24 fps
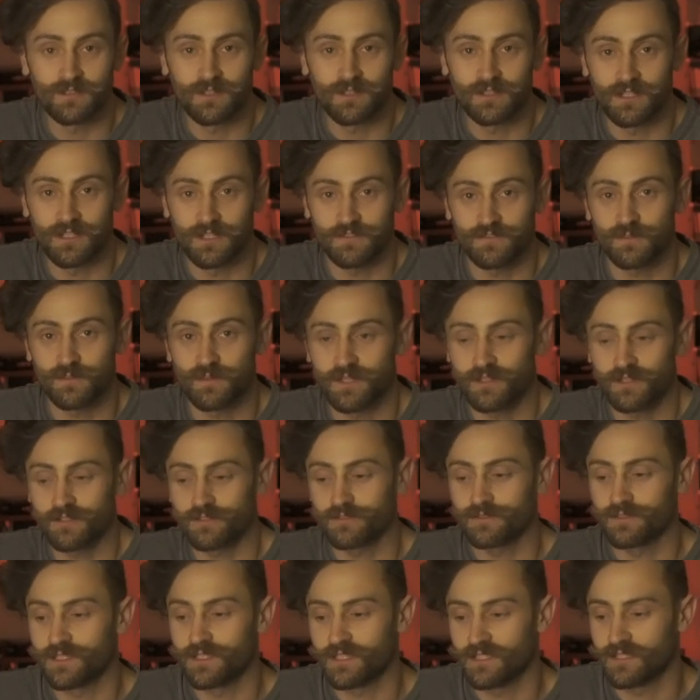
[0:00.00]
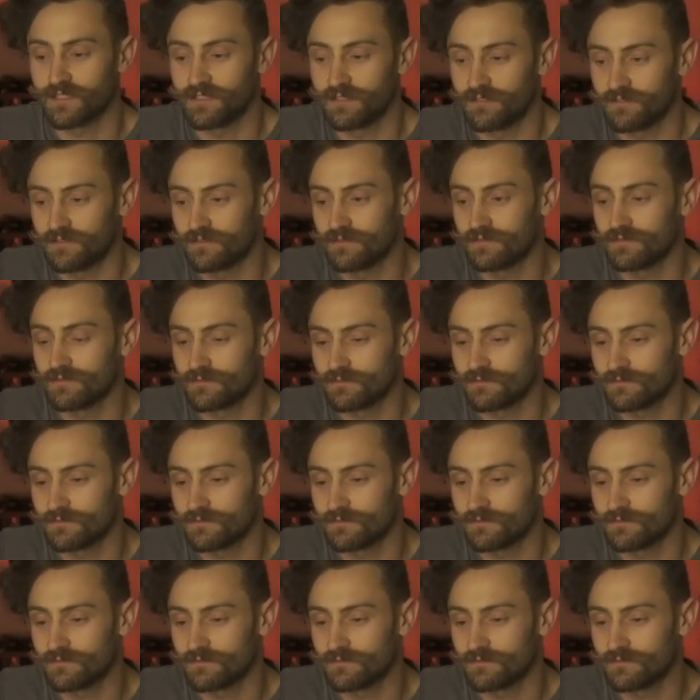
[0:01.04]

enough about in